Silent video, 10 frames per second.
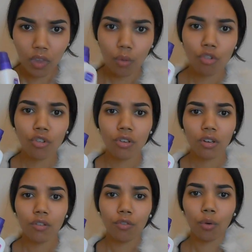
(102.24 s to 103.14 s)
which is
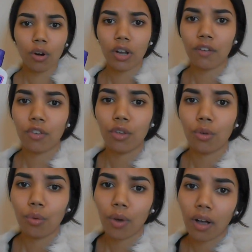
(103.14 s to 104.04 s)
good for if
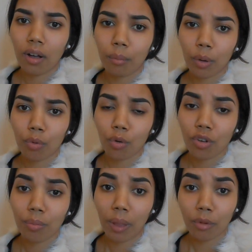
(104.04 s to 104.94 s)
you are
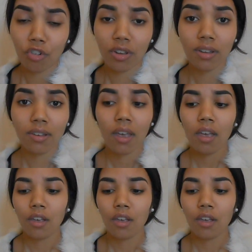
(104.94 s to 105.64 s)
prone to blemishes.